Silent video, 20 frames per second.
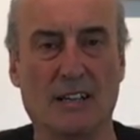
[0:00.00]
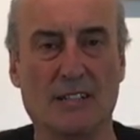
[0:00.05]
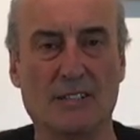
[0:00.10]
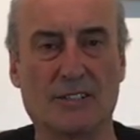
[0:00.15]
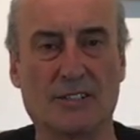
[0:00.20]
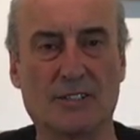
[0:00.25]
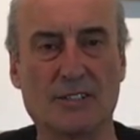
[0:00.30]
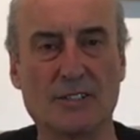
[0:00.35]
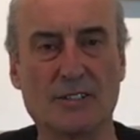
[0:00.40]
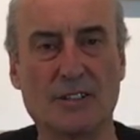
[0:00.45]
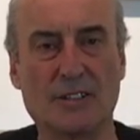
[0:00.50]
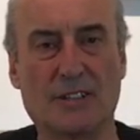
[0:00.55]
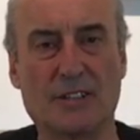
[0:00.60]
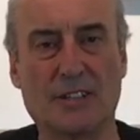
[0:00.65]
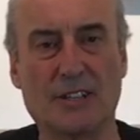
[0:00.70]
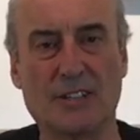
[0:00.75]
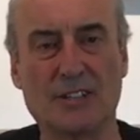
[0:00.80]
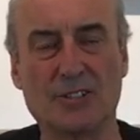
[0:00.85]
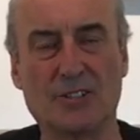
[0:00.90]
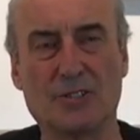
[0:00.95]
Certain
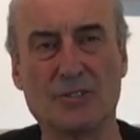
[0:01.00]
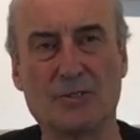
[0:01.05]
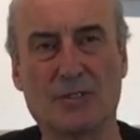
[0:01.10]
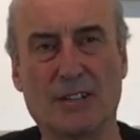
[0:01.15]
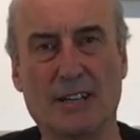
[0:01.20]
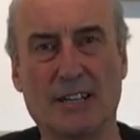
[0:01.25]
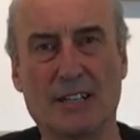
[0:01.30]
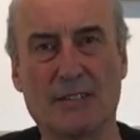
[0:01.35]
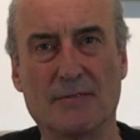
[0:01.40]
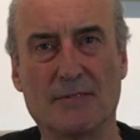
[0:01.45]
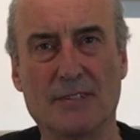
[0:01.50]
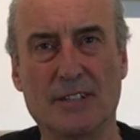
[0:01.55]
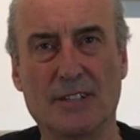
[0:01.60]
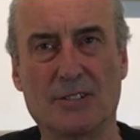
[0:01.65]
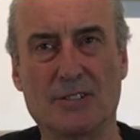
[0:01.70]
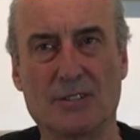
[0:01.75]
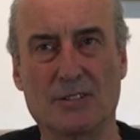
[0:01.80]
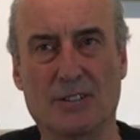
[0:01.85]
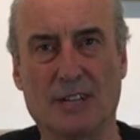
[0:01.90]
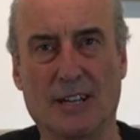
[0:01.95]
things you kind of
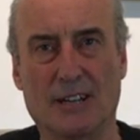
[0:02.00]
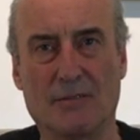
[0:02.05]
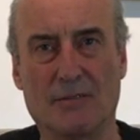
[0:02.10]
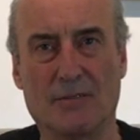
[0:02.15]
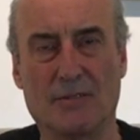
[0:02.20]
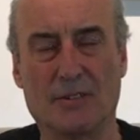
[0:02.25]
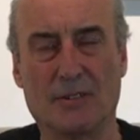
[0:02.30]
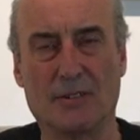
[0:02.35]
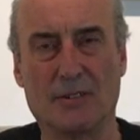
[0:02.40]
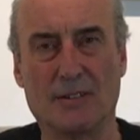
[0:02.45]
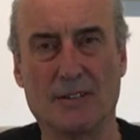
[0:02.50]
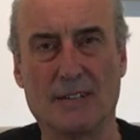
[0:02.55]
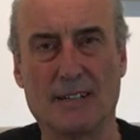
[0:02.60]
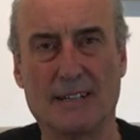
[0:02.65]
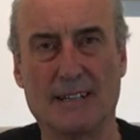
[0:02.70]
need to look out for.